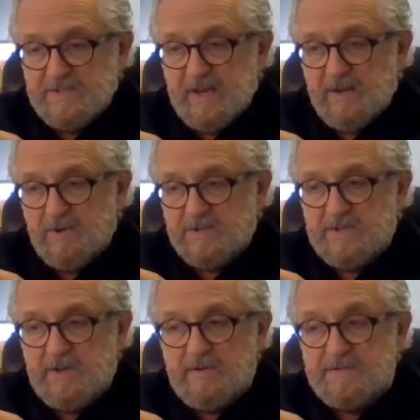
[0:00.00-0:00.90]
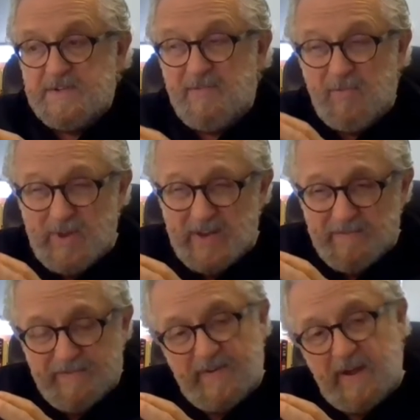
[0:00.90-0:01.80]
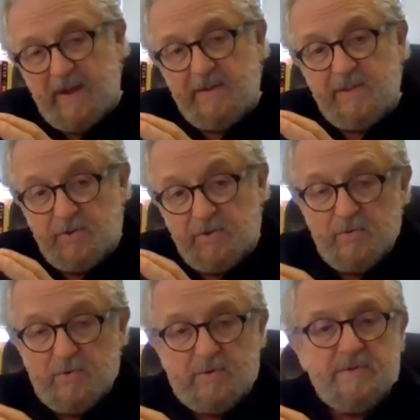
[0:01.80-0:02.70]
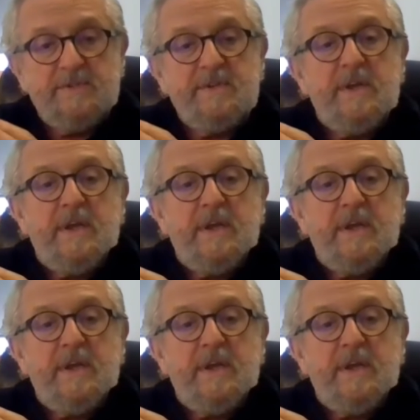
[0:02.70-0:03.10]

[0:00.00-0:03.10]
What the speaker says: say to ourselves, if we can find the tools